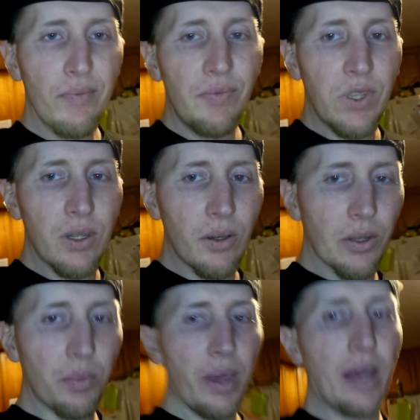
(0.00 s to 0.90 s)
you know,
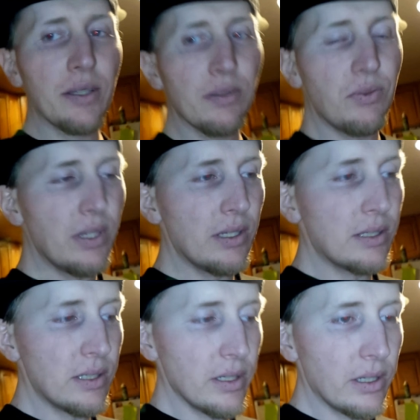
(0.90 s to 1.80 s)
the passive heat
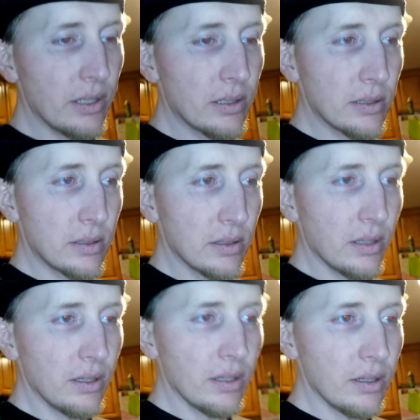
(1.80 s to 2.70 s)
sinks,
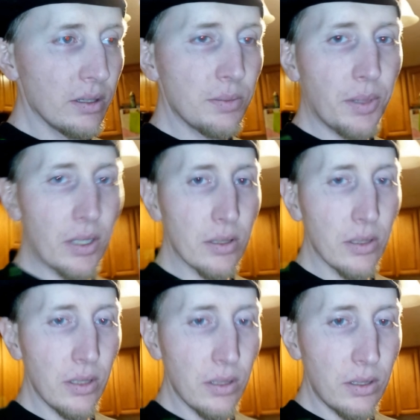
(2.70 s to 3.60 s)
and
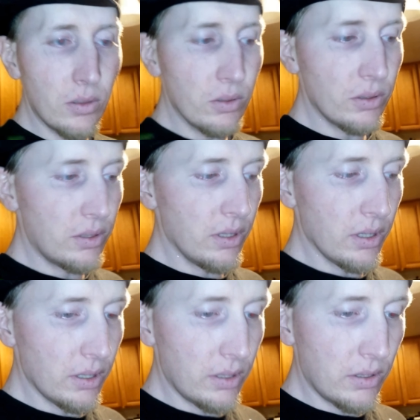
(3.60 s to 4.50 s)
especially the
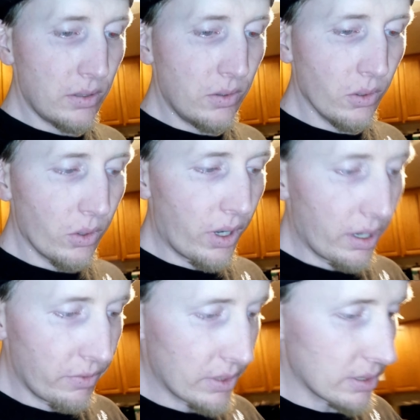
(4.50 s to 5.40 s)
dual
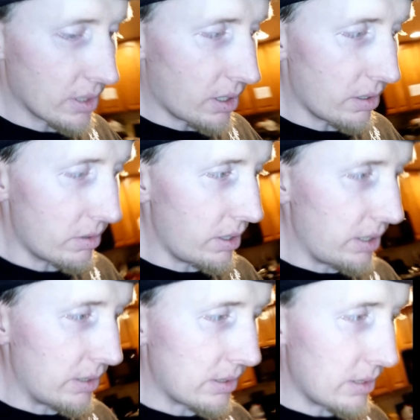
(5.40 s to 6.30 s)
graphics card running
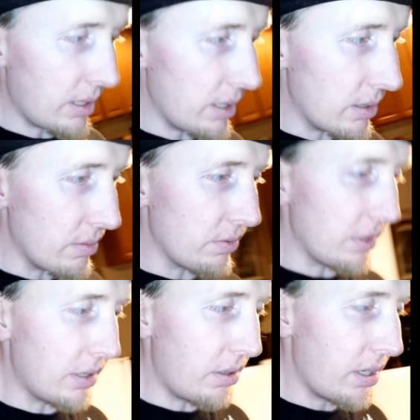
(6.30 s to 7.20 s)
in slide
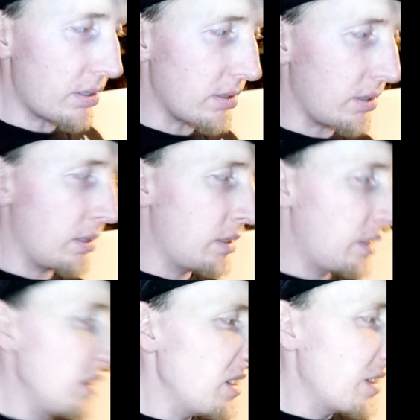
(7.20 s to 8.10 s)
configuration.
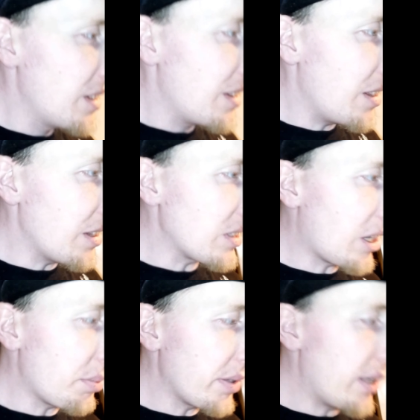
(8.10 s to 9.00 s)
On
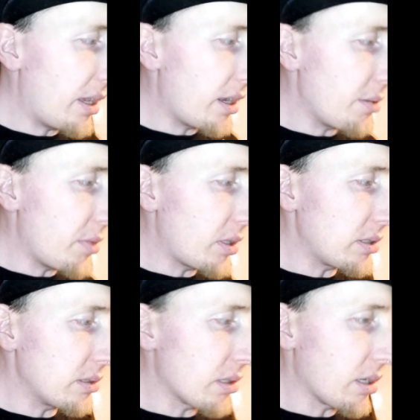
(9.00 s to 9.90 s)
top of that, I'm
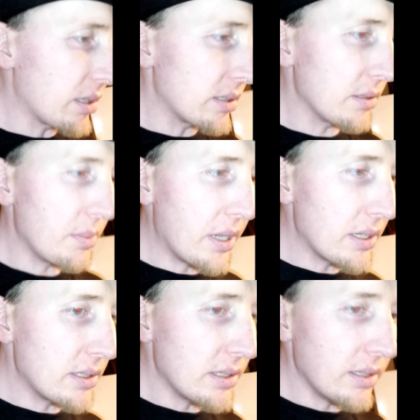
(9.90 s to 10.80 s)
also
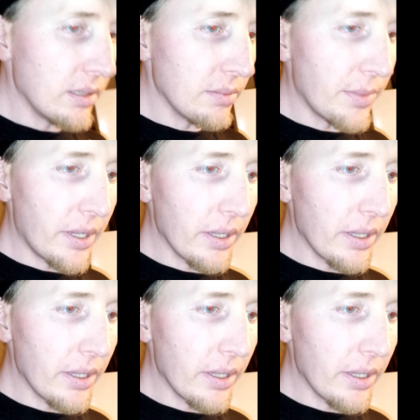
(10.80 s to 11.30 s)
customizing my